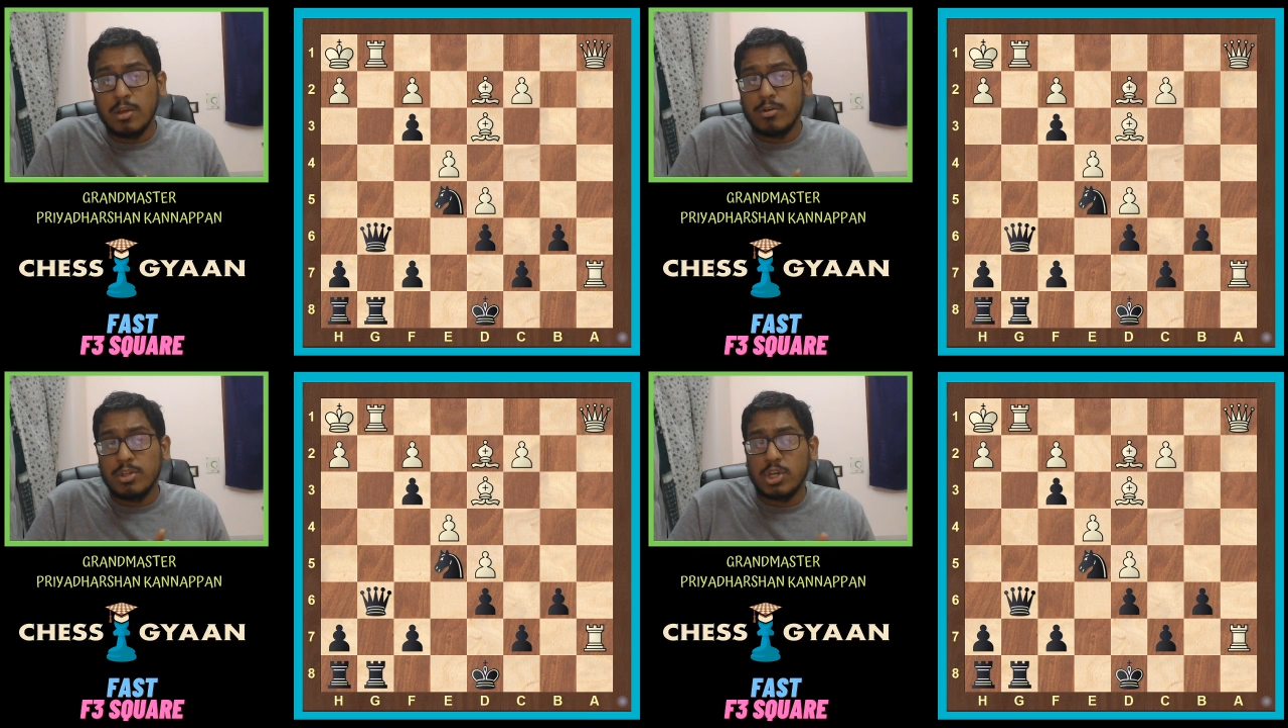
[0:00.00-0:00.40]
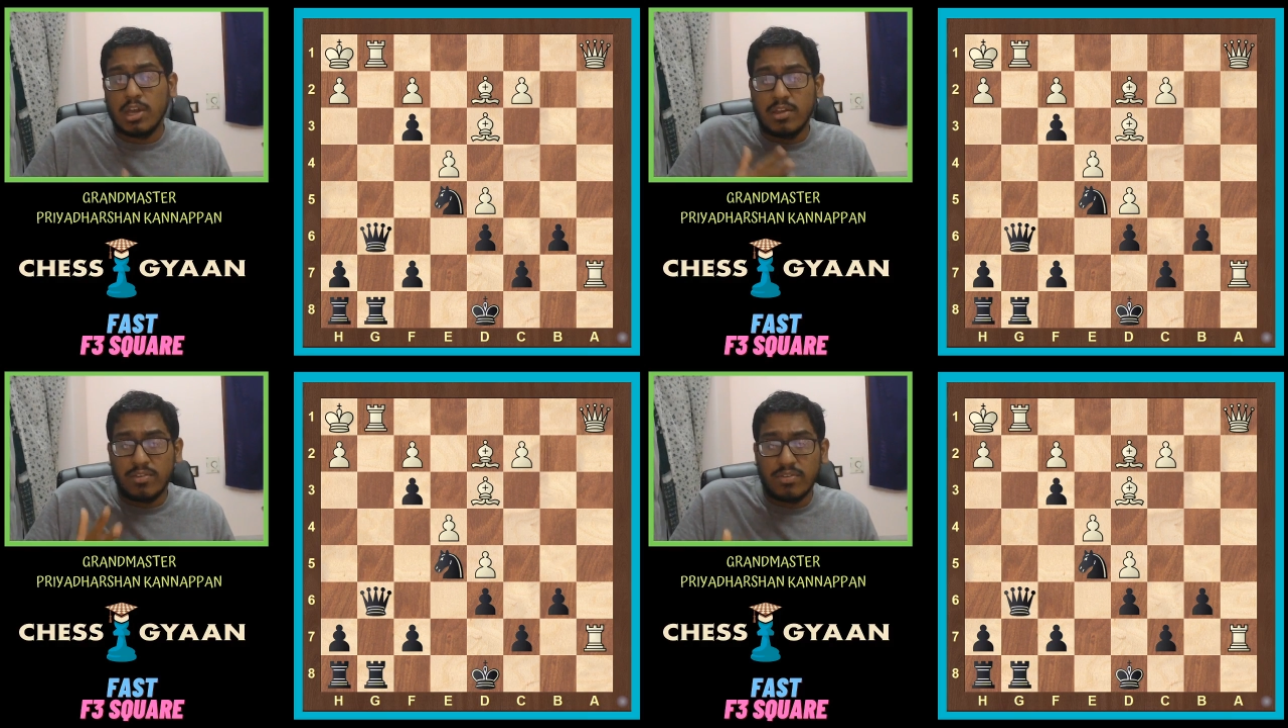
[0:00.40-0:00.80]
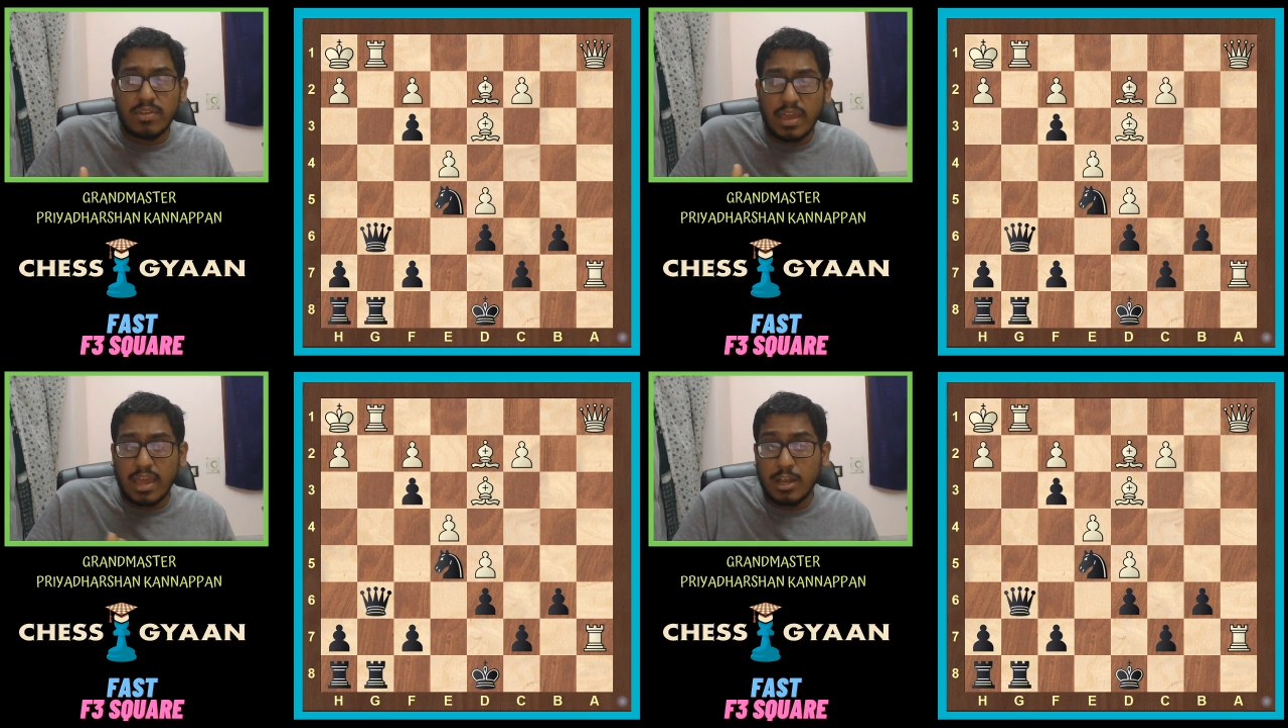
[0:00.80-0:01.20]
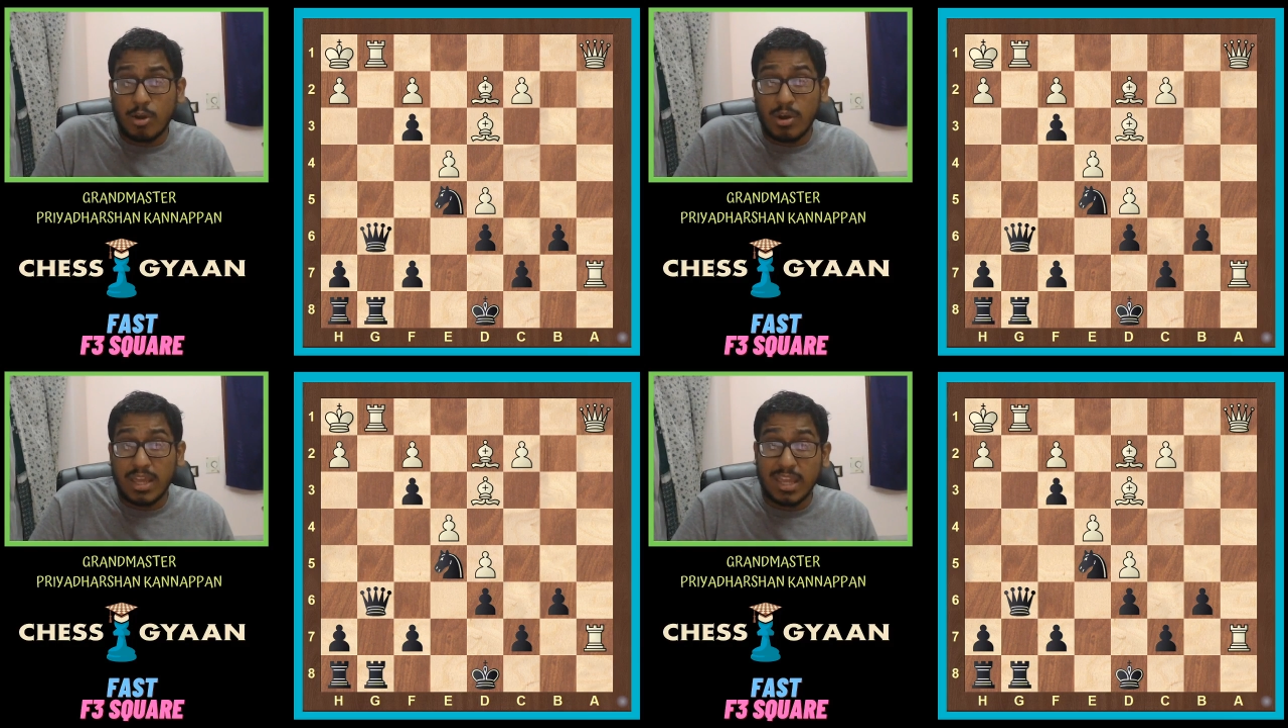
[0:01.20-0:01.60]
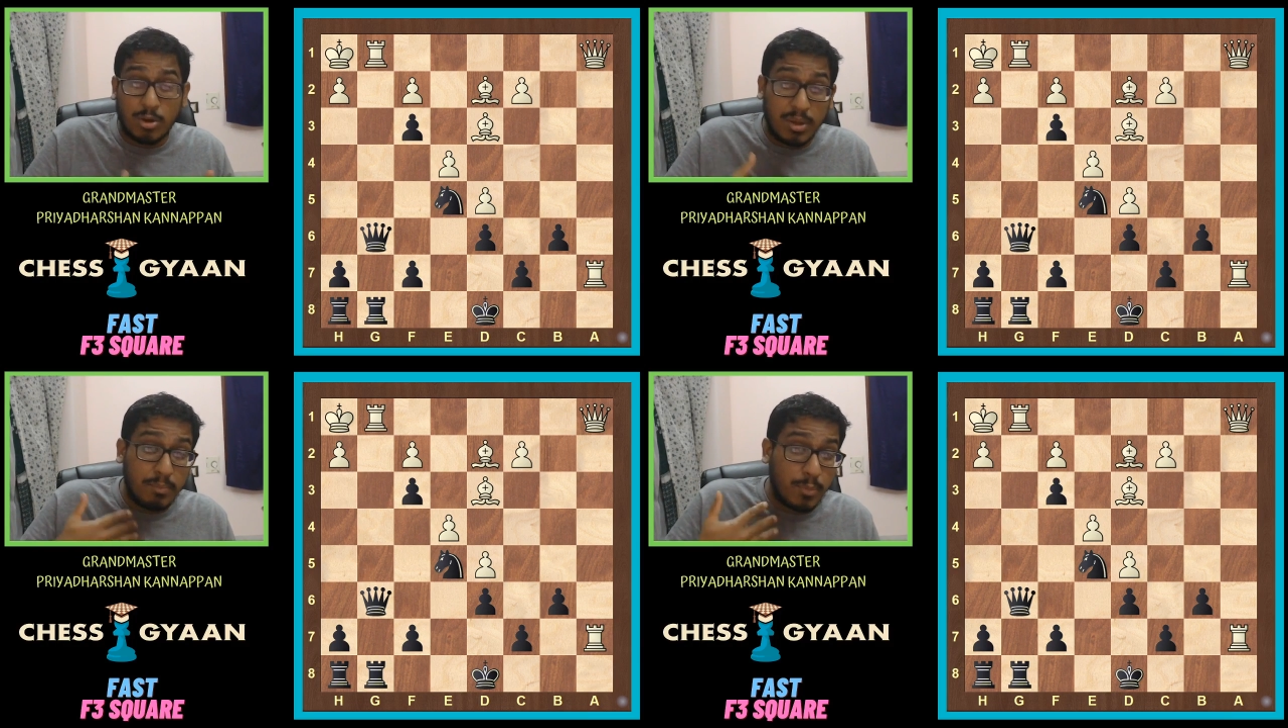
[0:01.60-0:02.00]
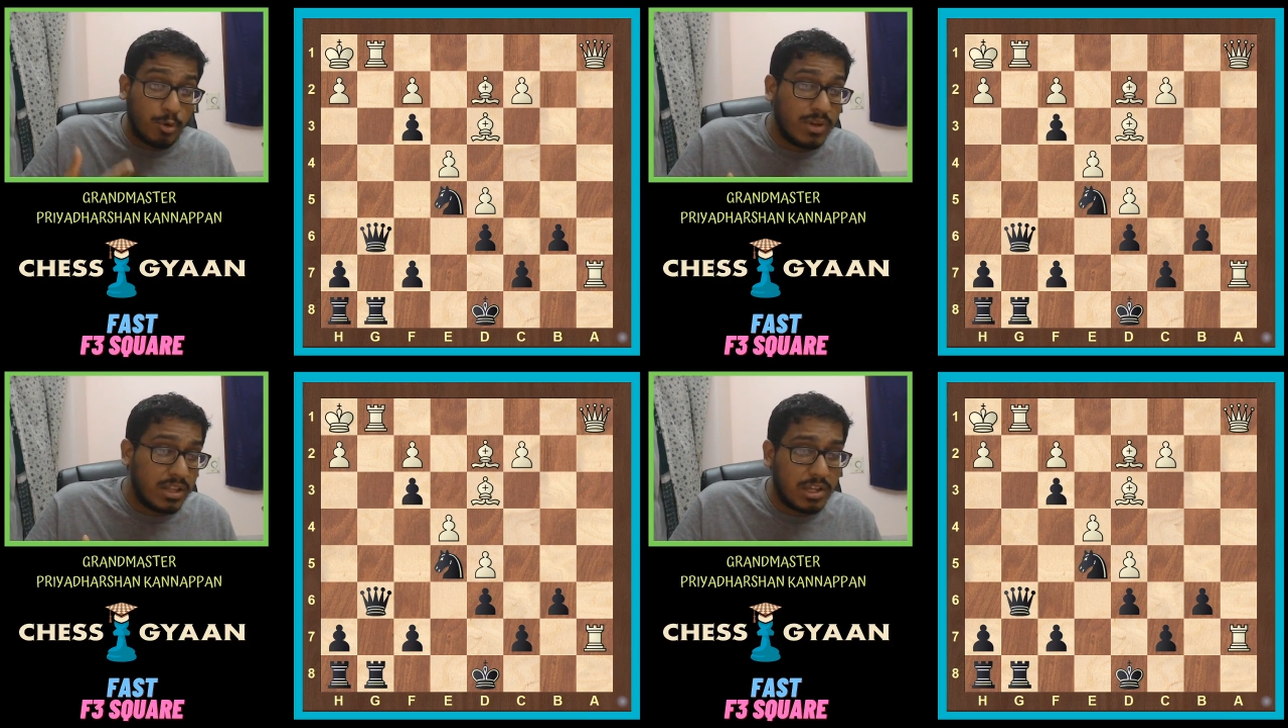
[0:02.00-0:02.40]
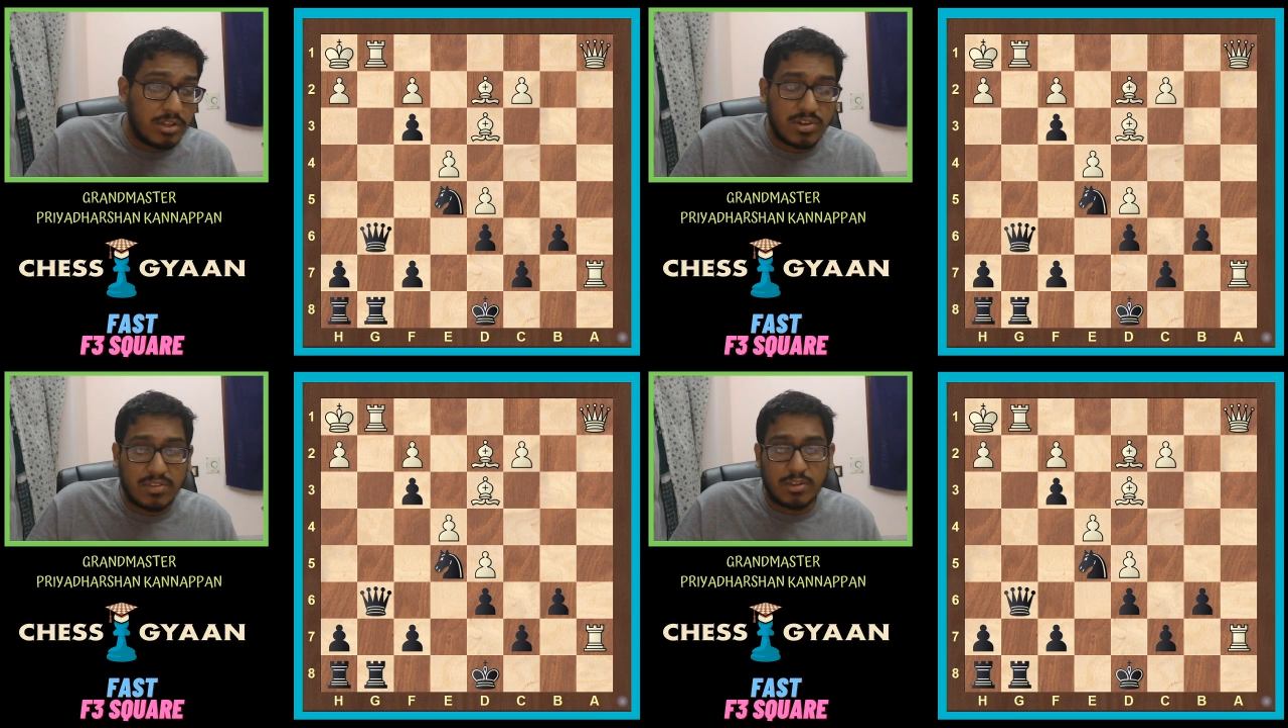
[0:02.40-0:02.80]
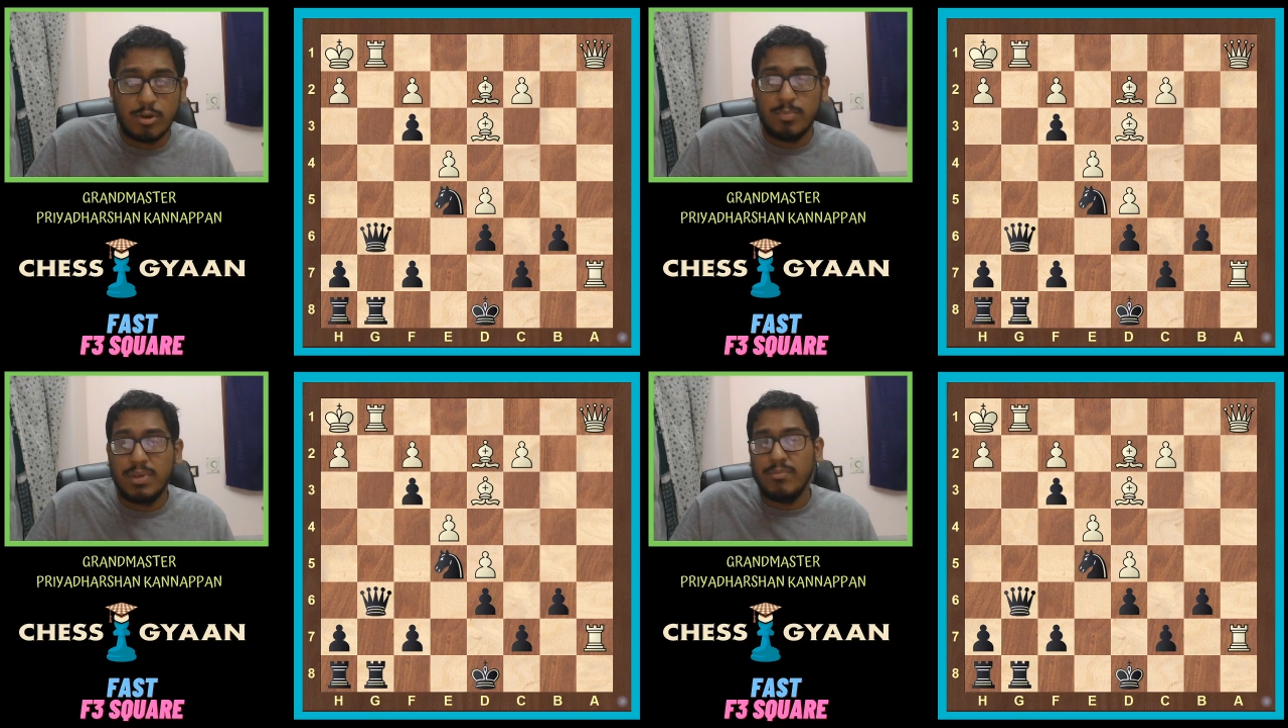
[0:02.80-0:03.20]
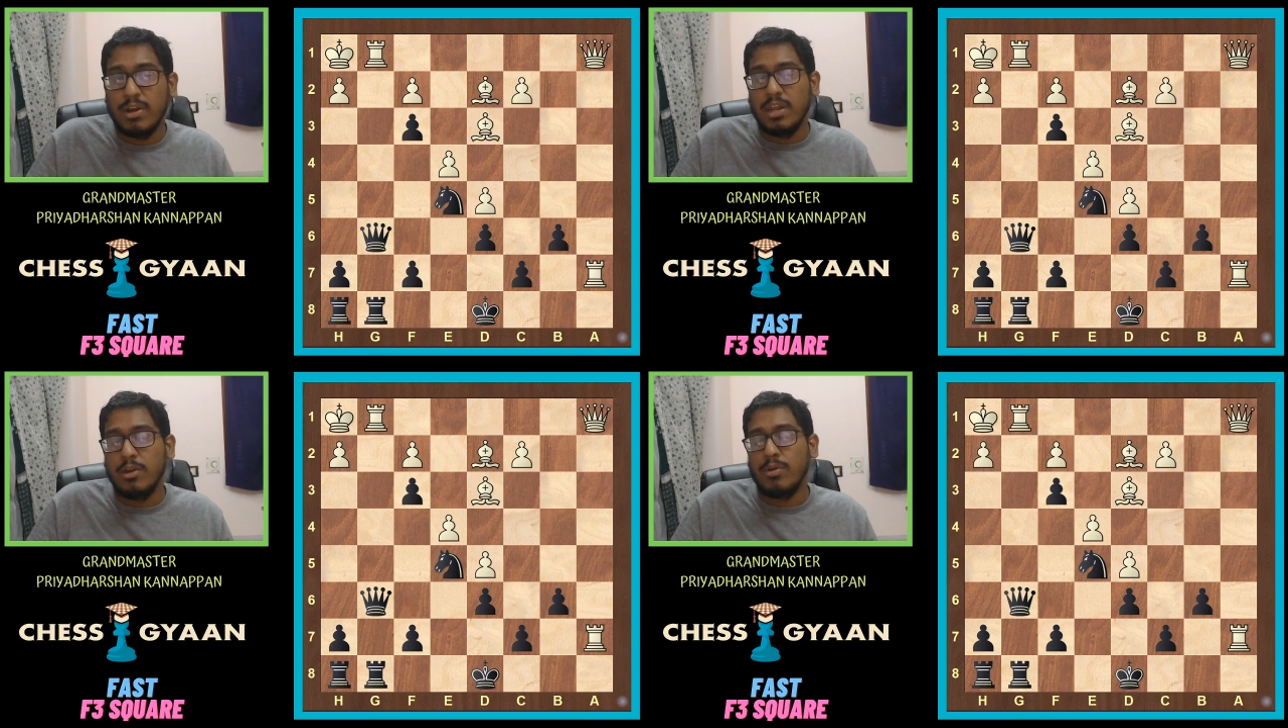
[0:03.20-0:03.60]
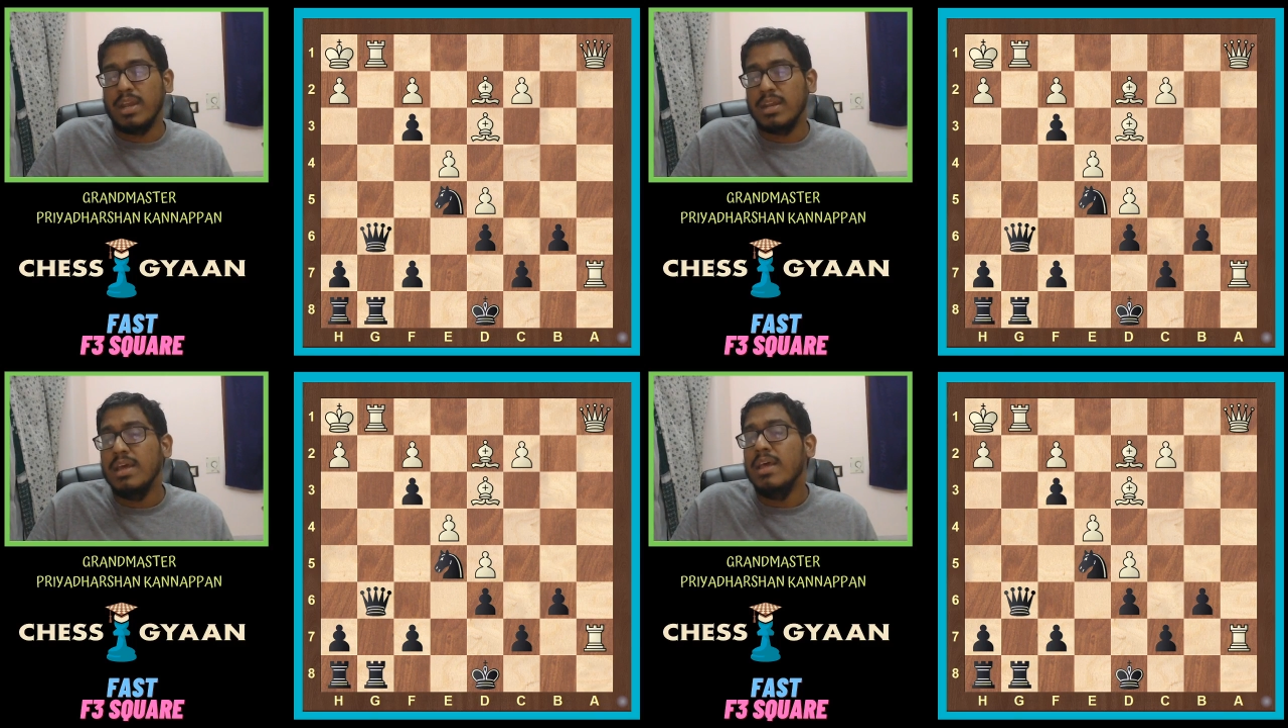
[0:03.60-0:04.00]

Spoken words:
chess and or improve in their chess. It would be very great.